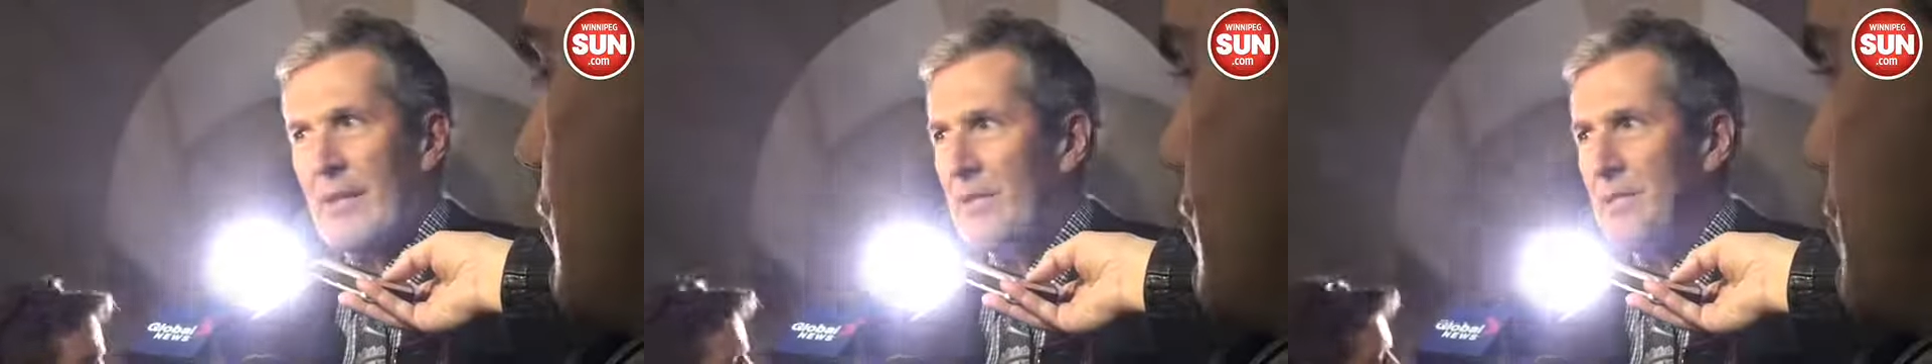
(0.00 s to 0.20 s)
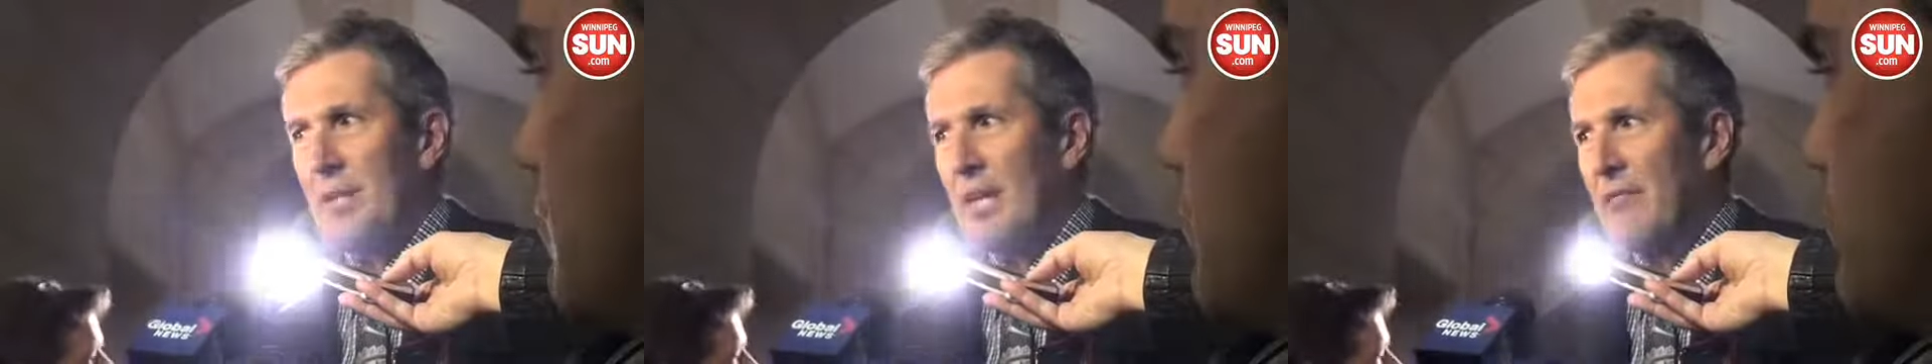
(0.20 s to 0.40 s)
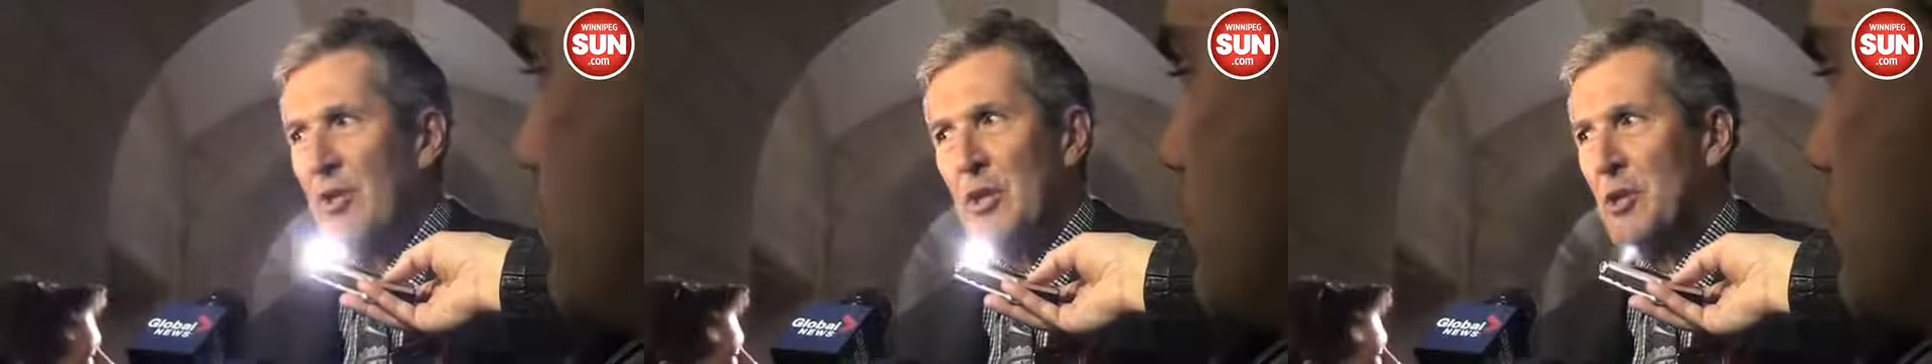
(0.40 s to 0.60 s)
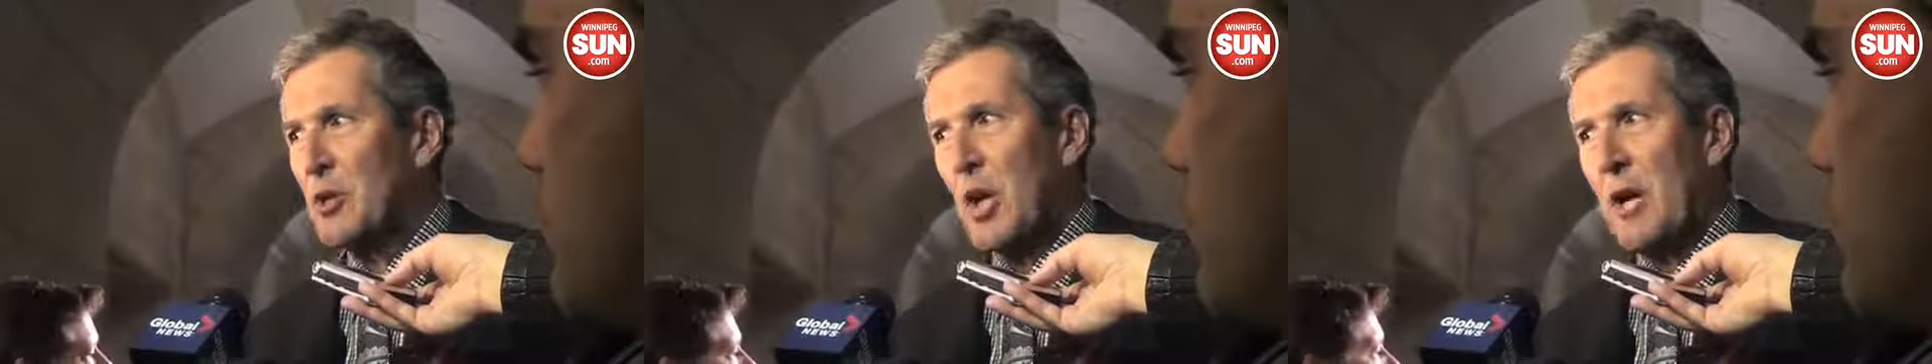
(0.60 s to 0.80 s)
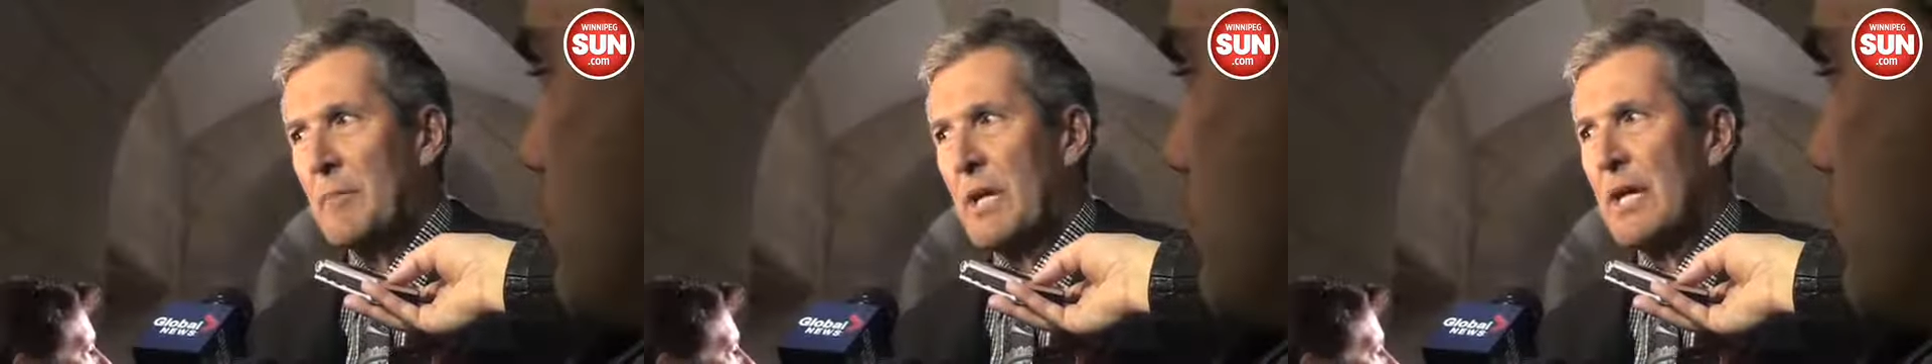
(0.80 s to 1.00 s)
that's not a very
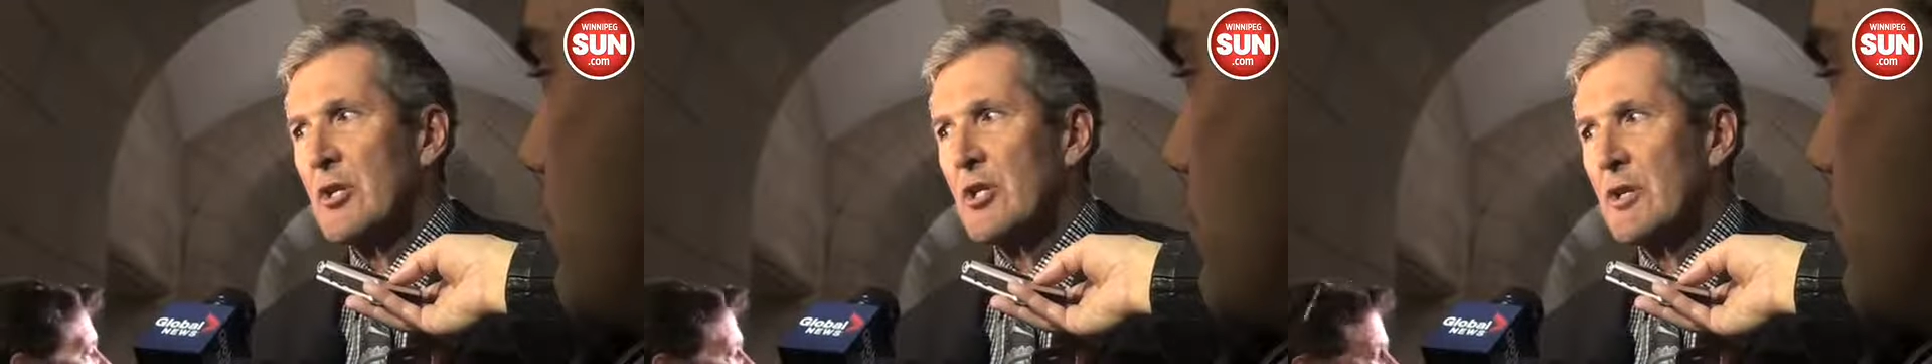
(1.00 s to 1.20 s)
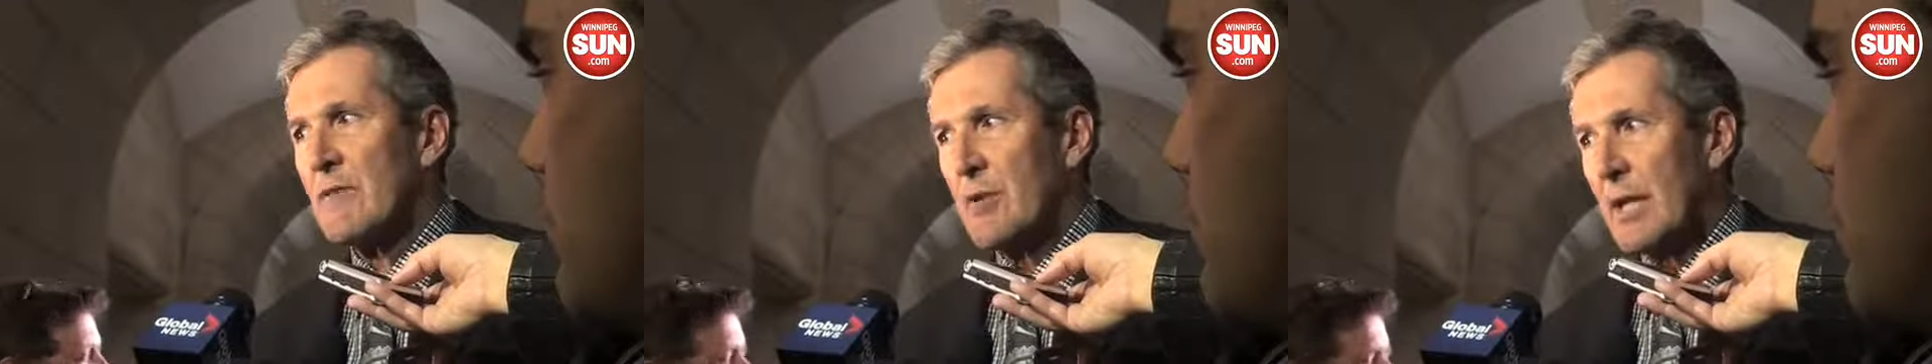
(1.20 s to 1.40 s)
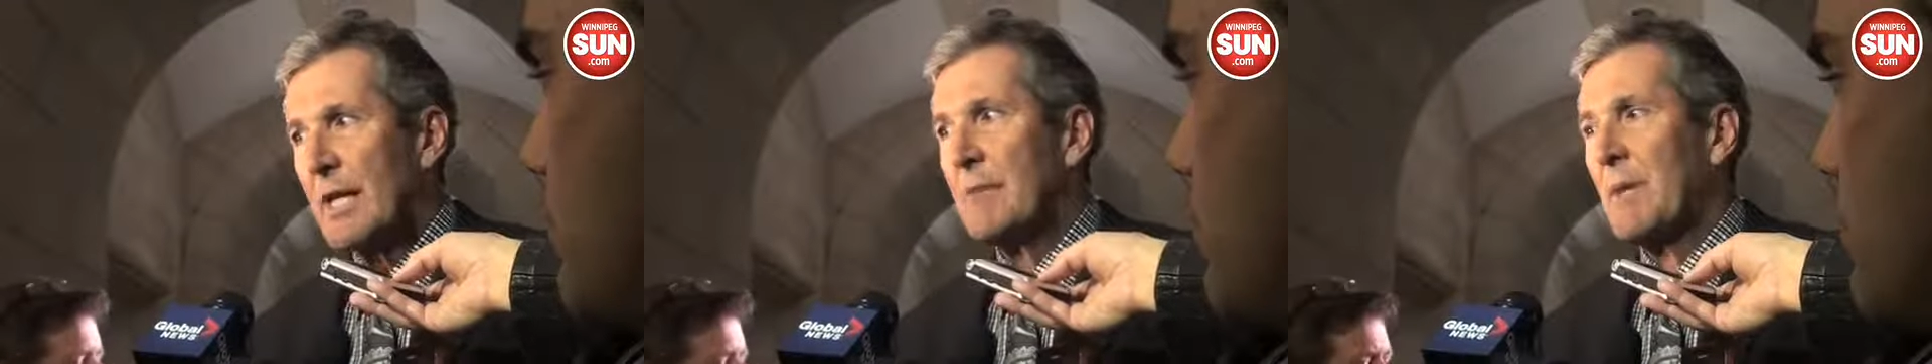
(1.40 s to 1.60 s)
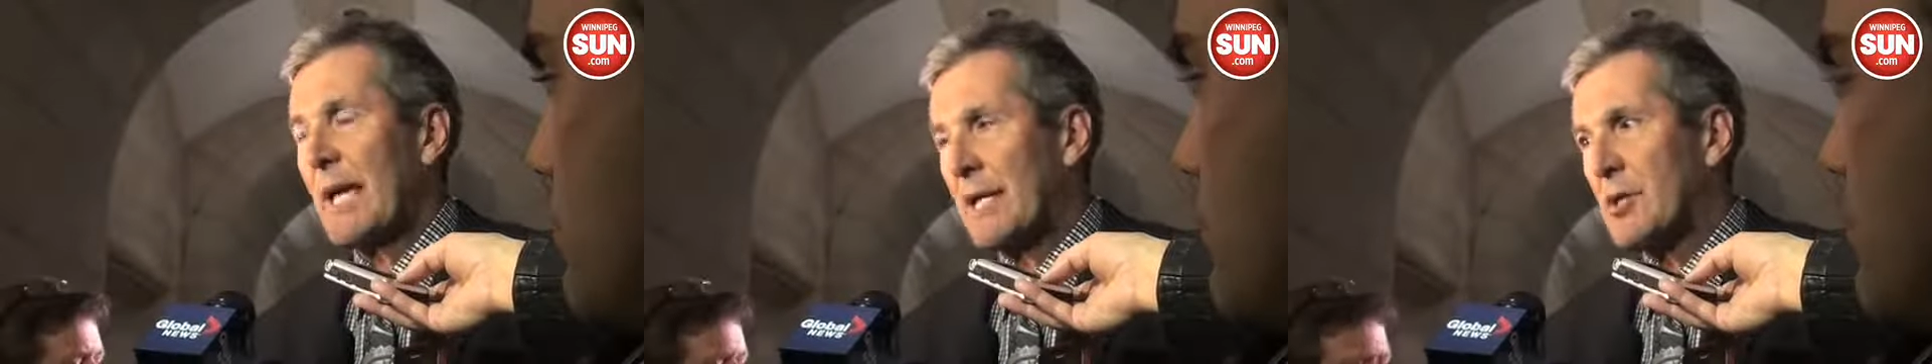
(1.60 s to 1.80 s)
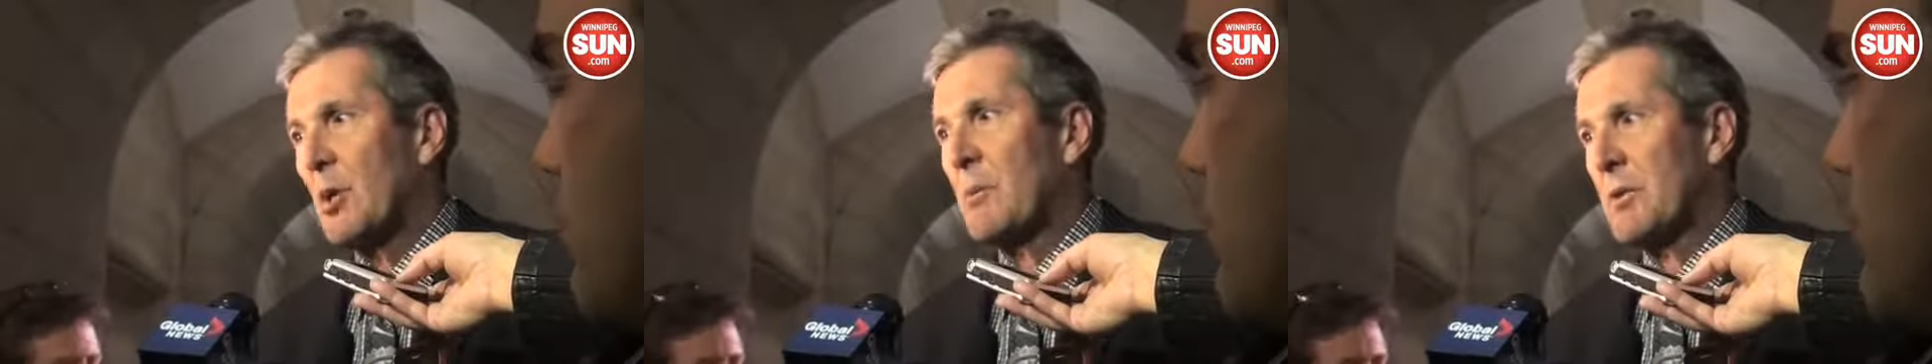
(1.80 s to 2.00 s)
good combination for getting
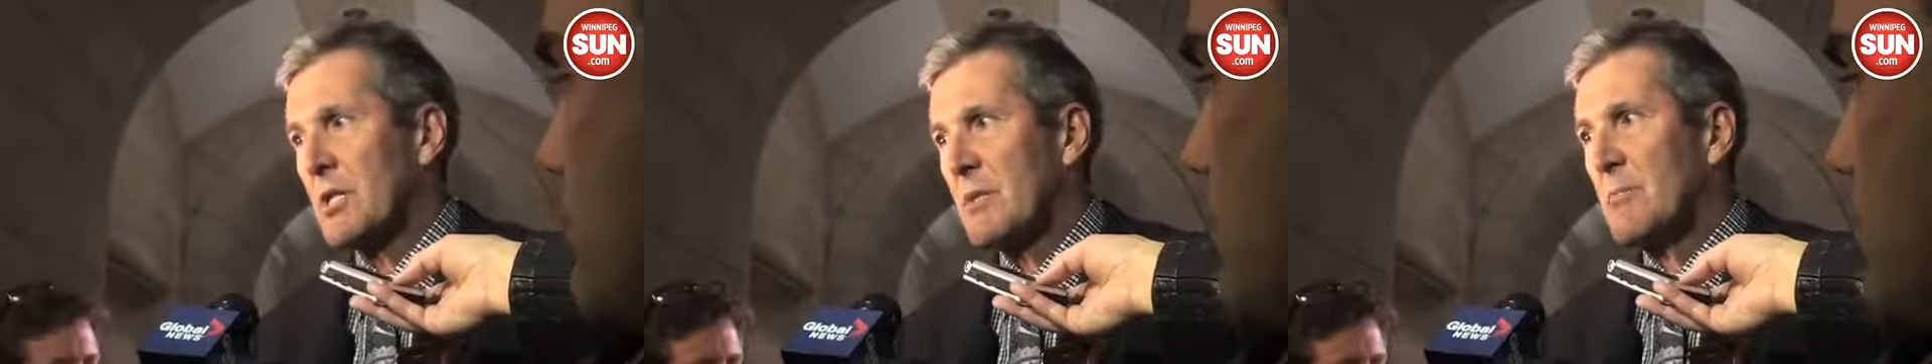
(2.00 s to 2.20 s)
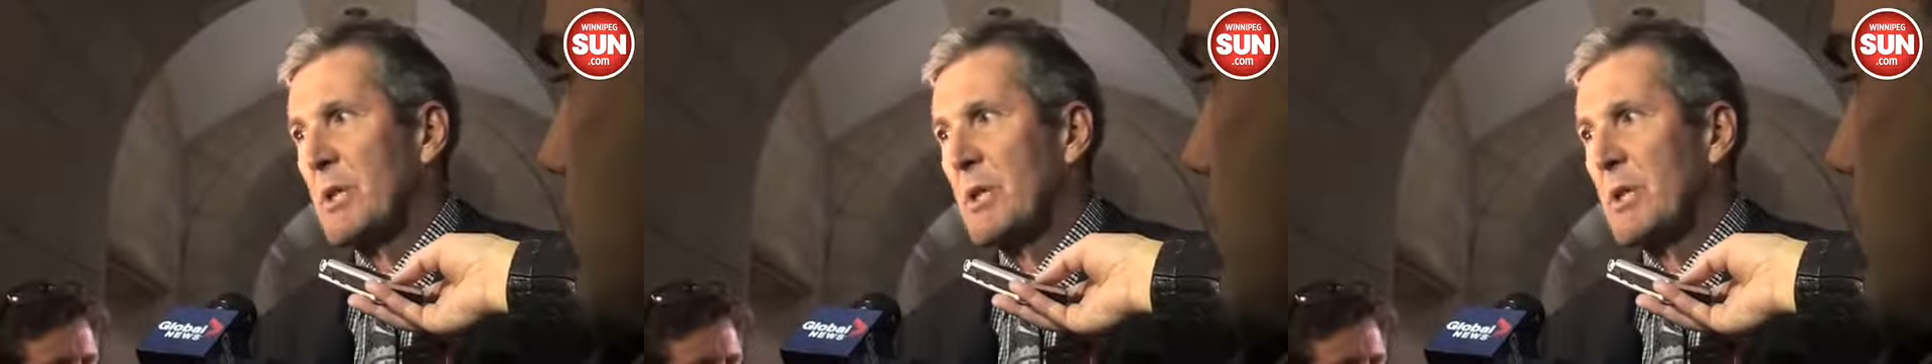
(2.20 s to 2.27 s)
Manitobans